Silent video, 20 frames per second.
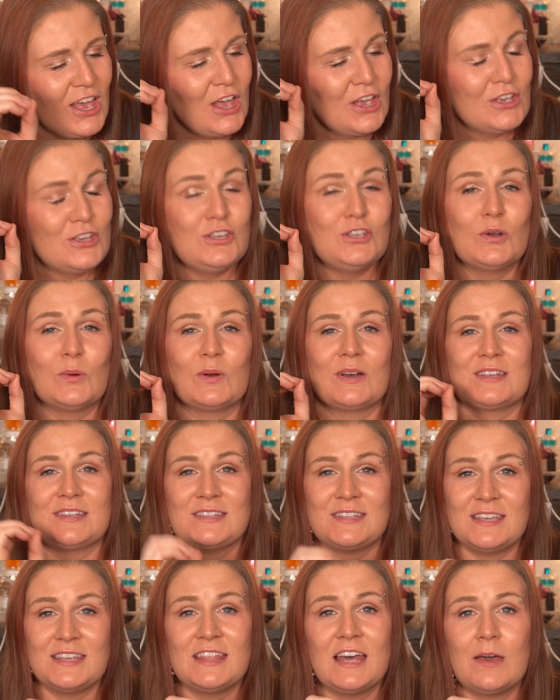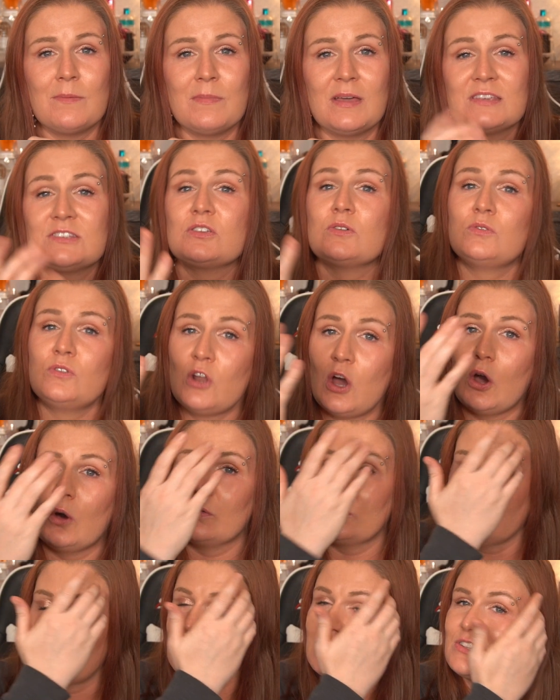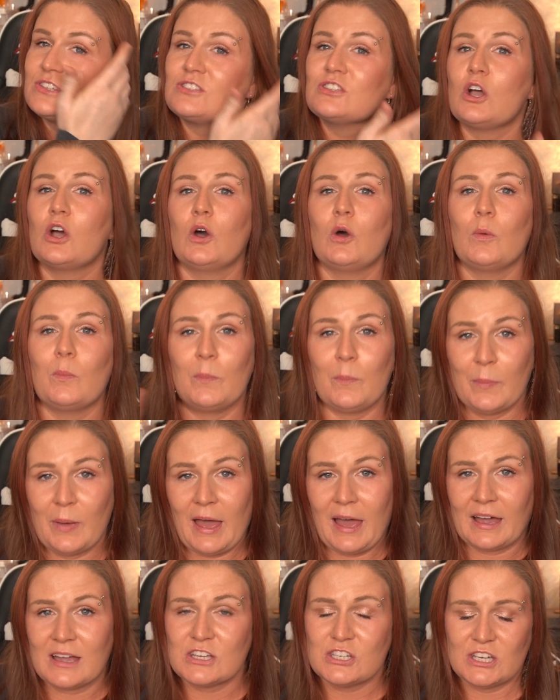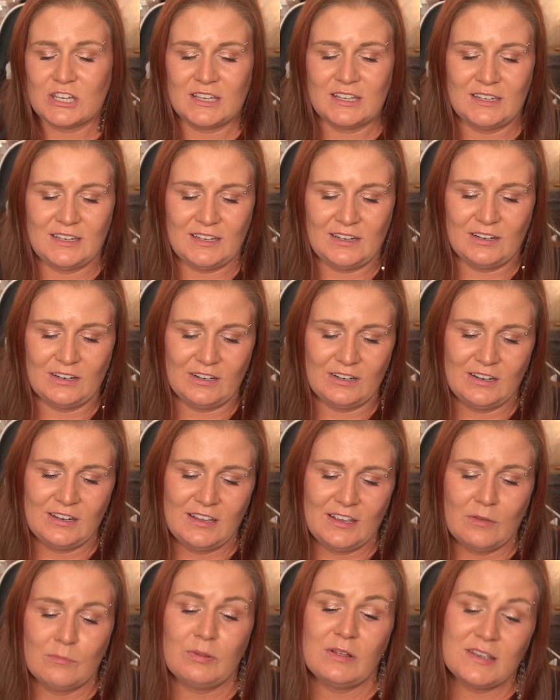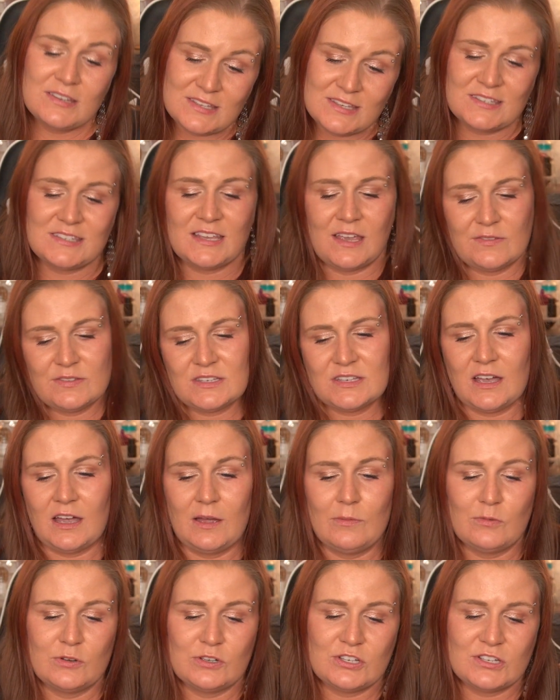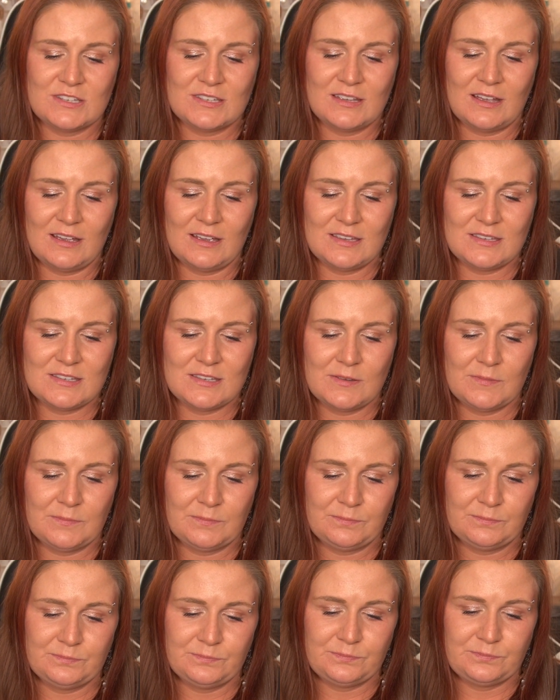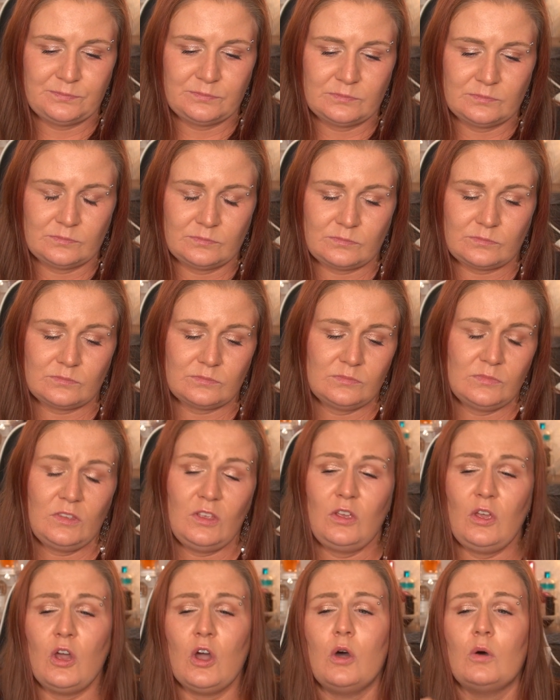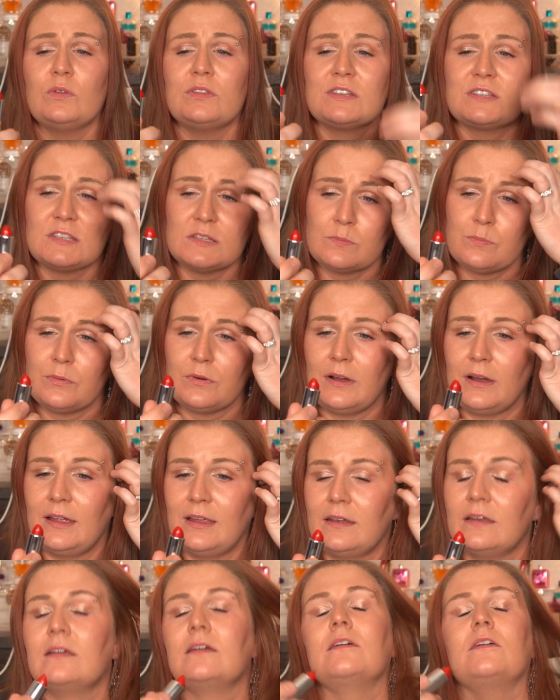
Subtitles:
You don't want to see that mess. So no, there is no packaging in here. Plus it saves time, which is nice. Oh, this is bright.